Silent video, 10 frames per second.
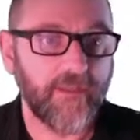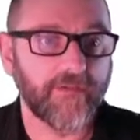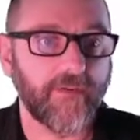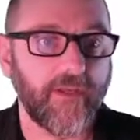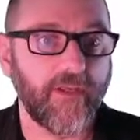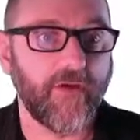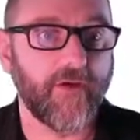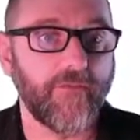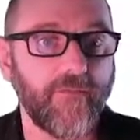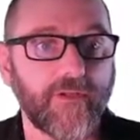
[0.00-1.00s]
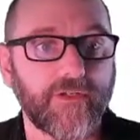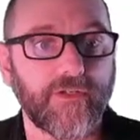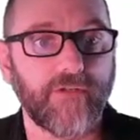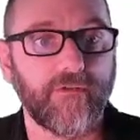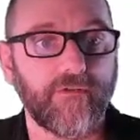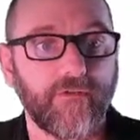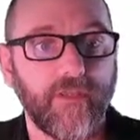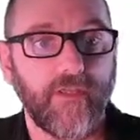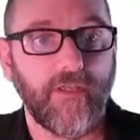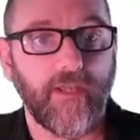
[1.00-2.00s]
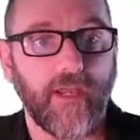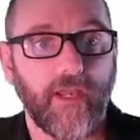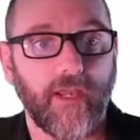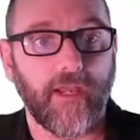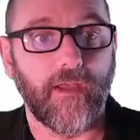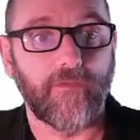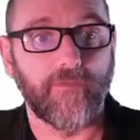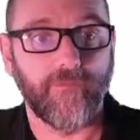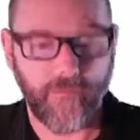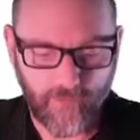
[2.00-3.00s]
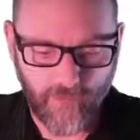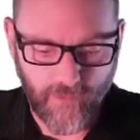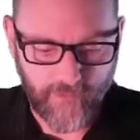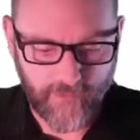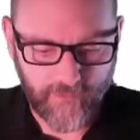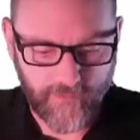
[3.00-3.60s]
So I can go function foo1